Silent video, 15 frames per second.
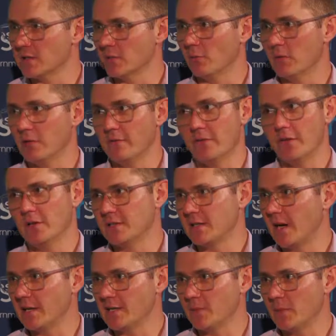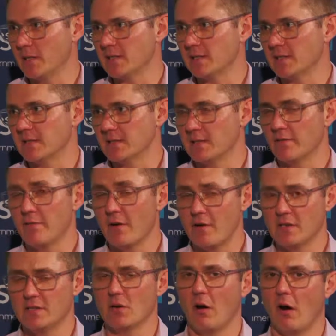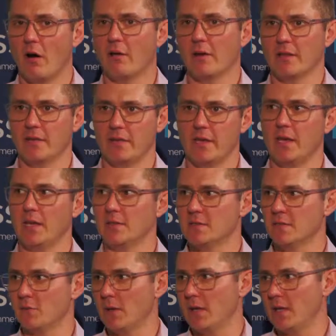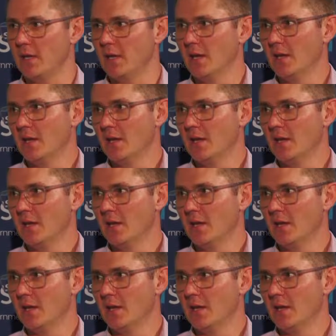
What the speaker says: or when you first started your business, it's a very tiring thing to be